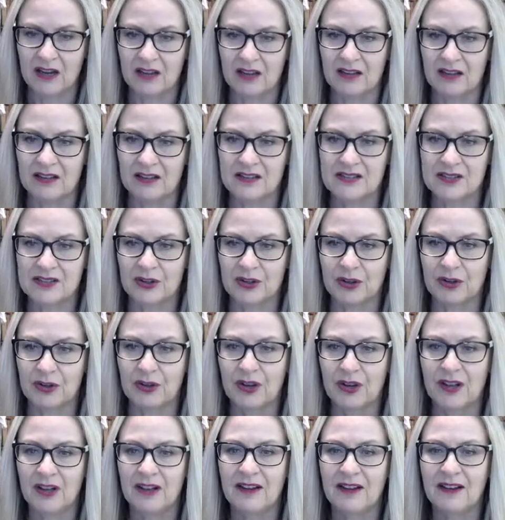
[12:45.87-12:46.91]
So
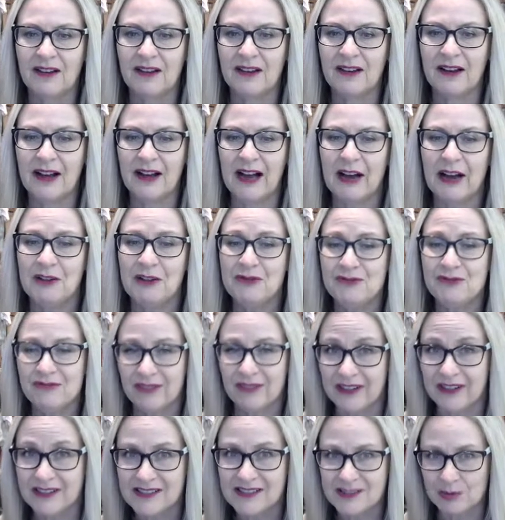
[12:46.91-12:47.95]

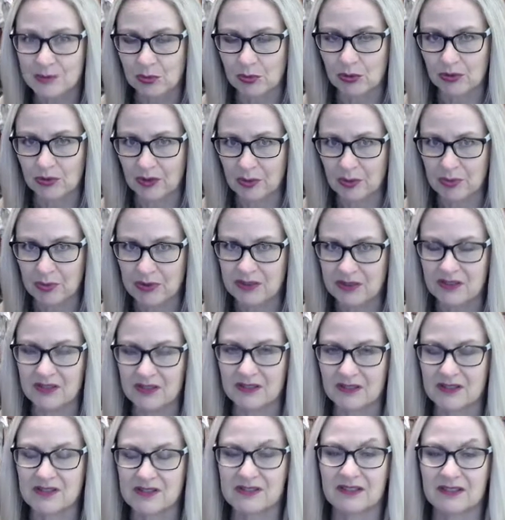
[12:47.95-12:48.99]
unreasonable
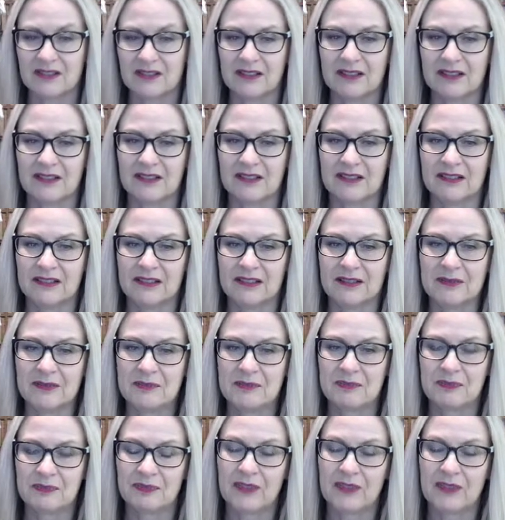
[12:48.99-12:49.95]
opinions are